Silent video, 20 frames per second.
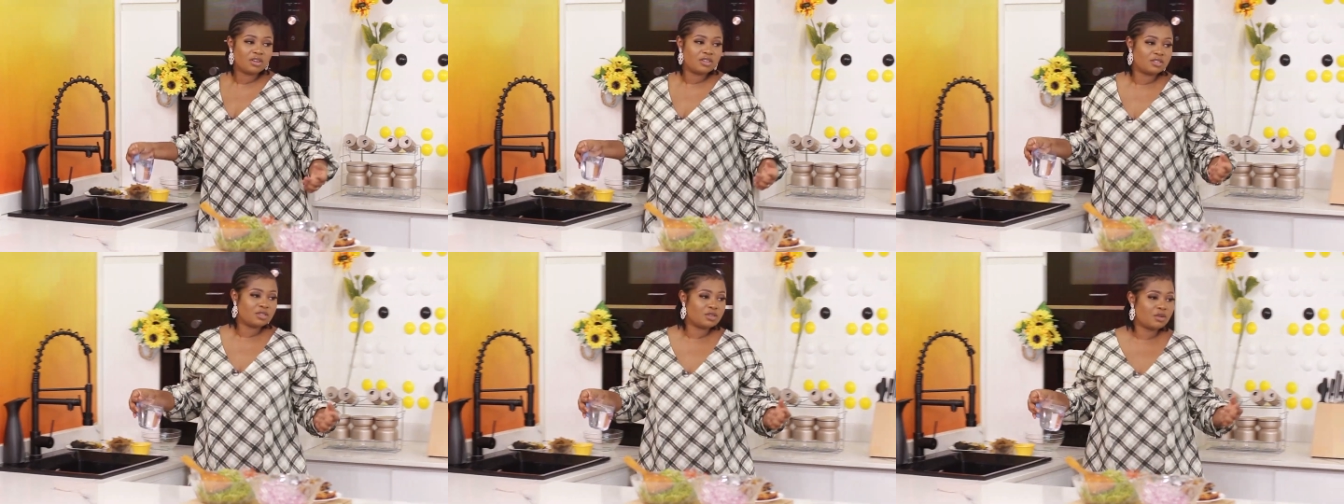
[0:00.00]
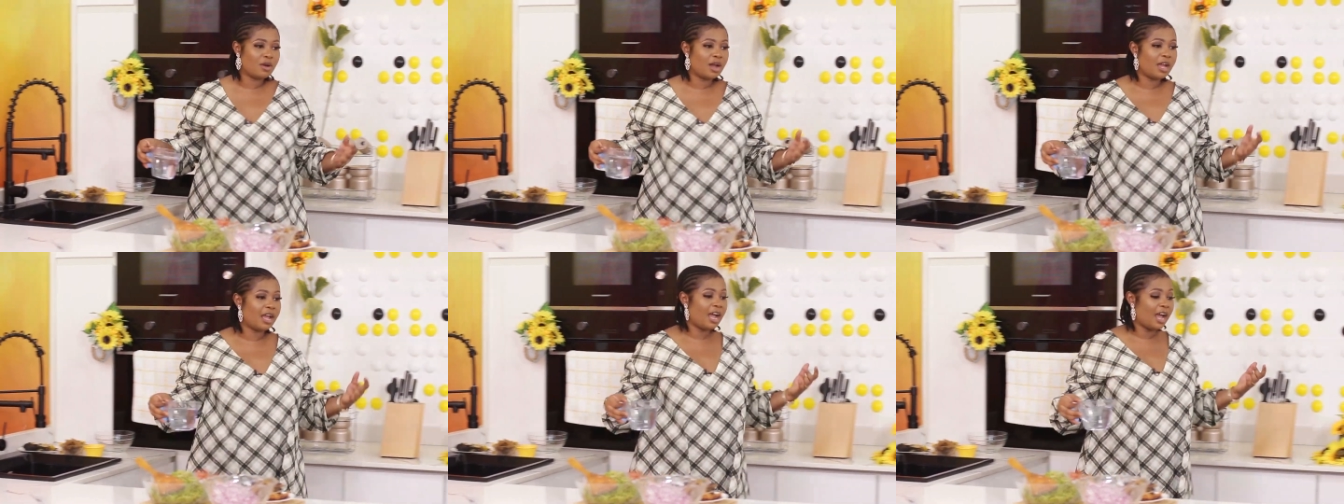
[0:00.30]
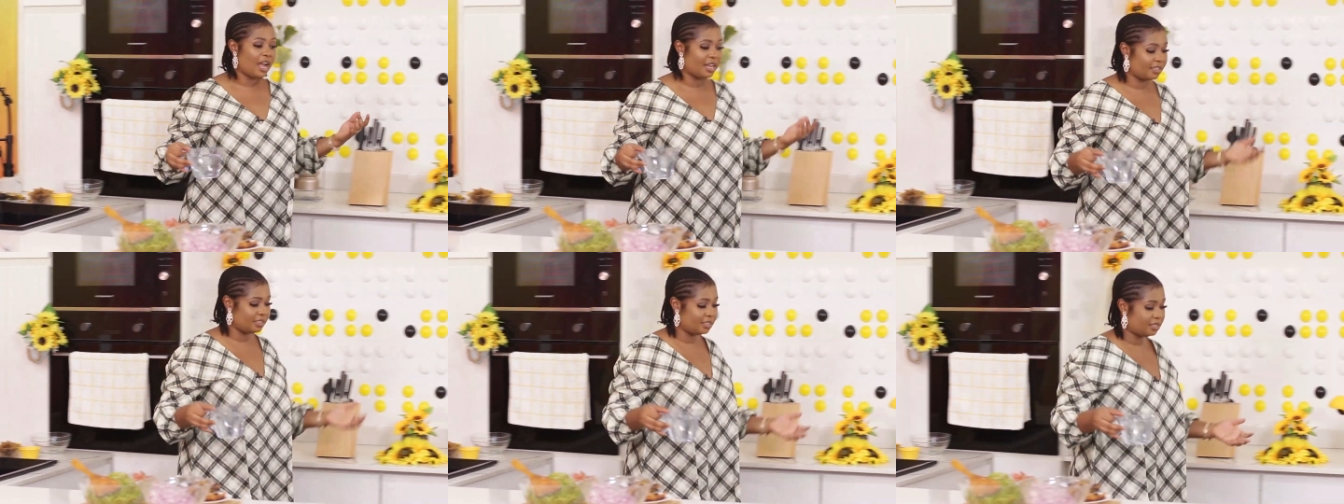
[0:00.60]
so I
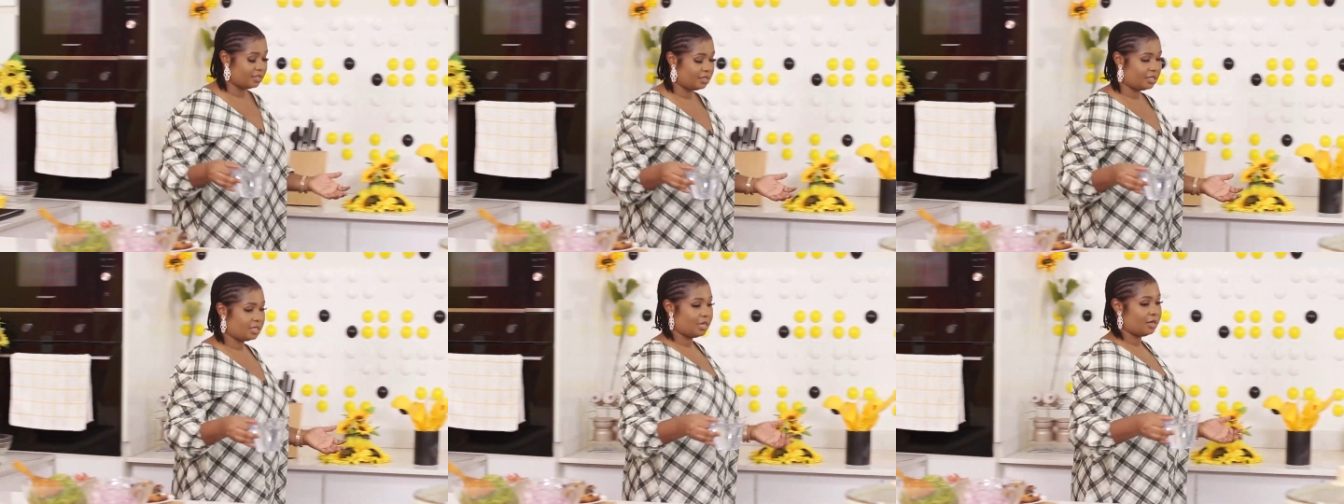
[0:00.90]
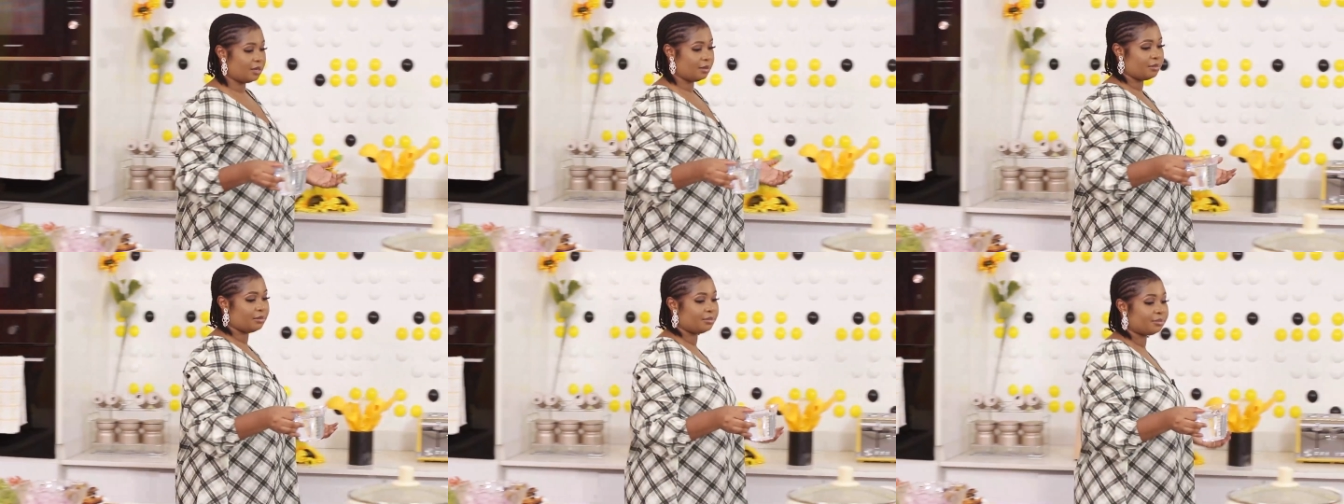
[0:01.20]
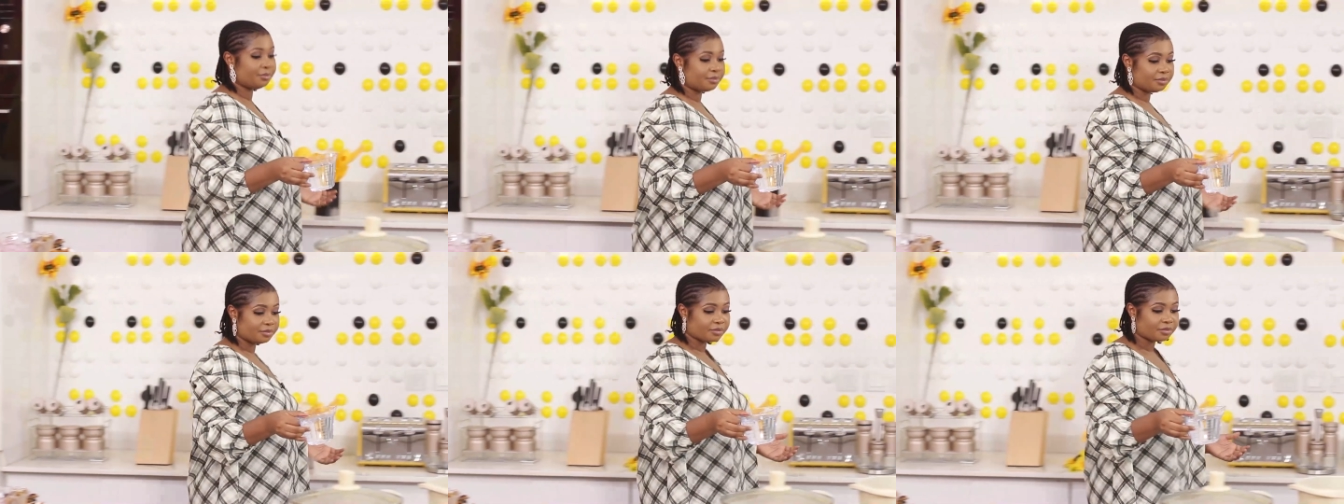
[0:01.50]
add it
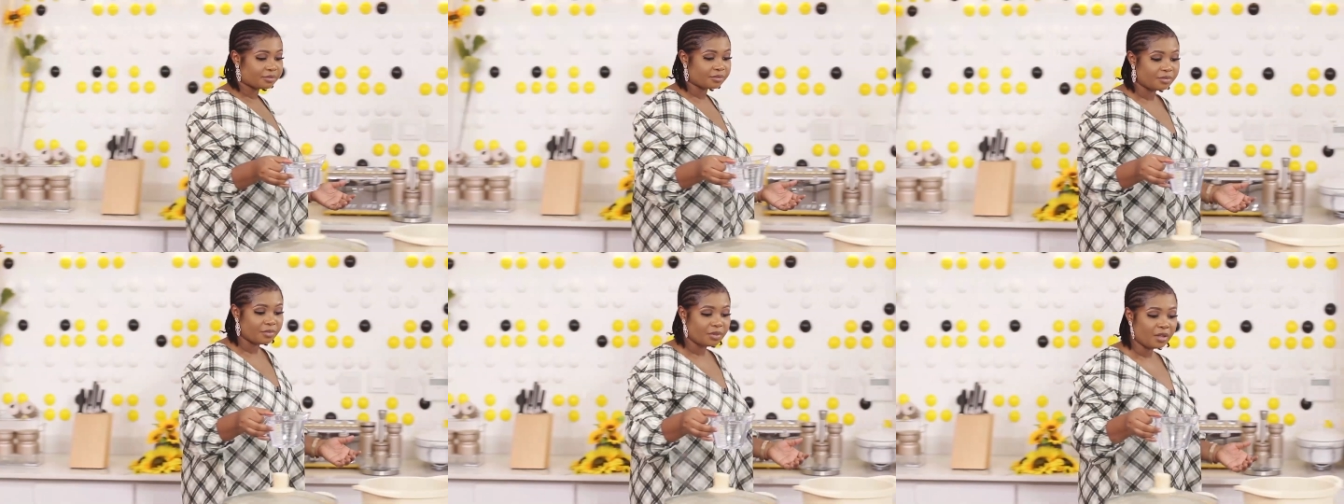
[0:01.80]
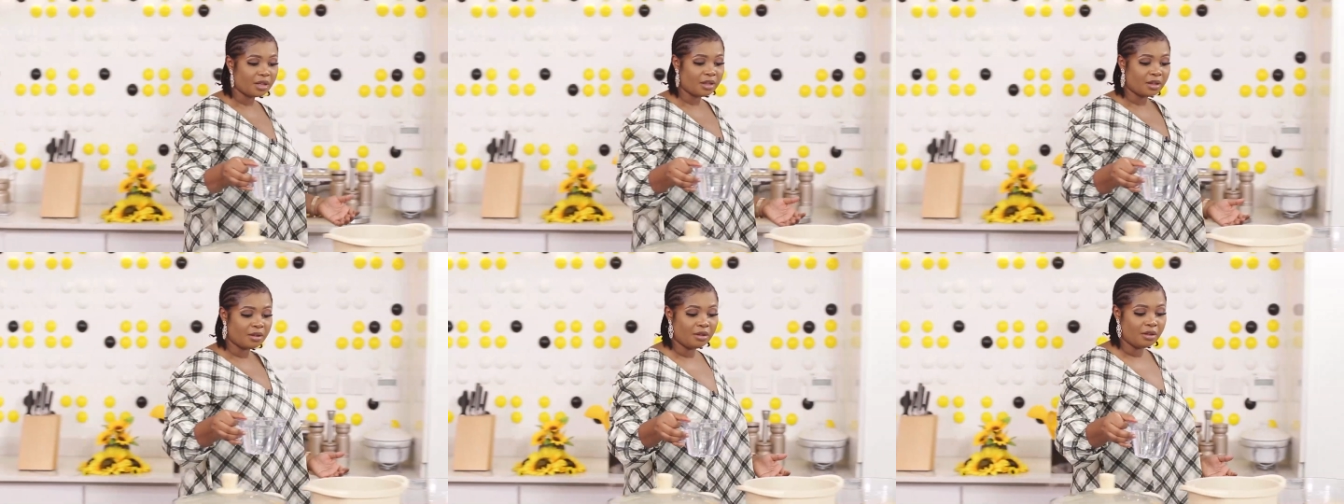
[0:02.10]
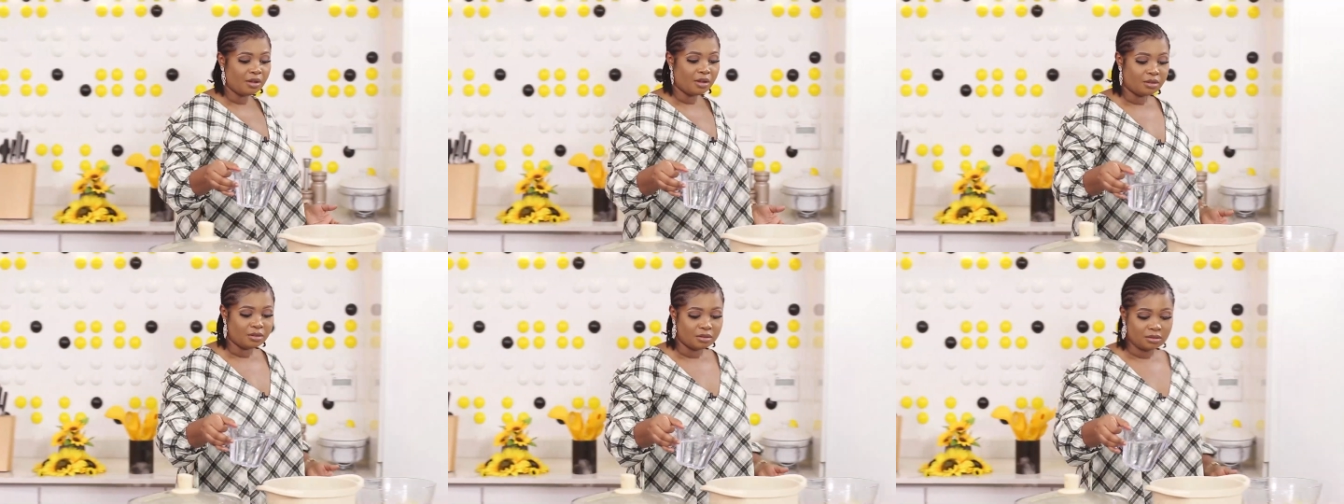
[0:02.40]
um,
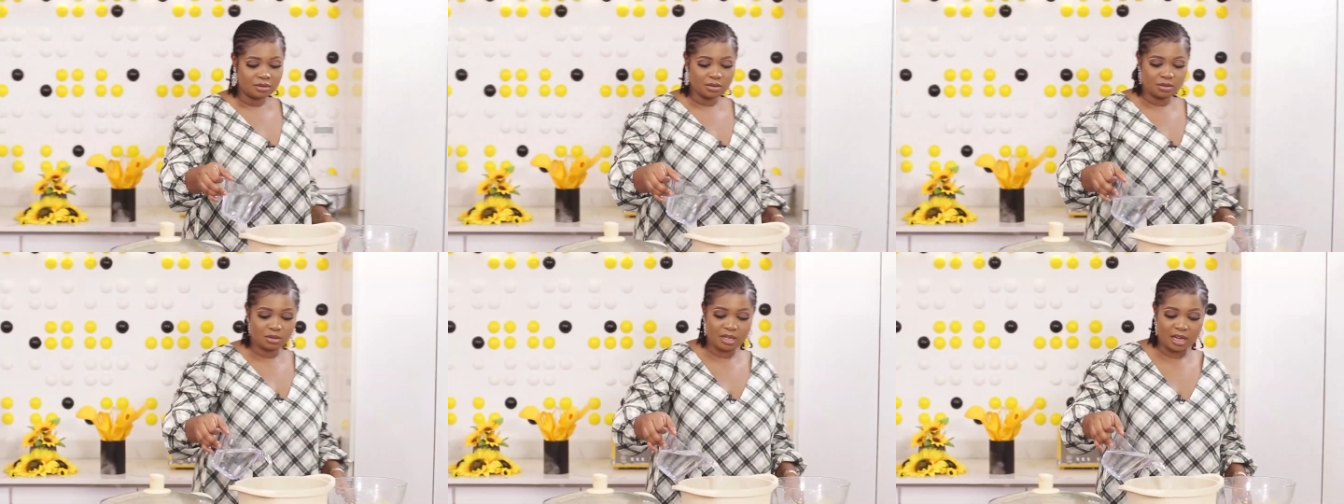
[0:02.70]
to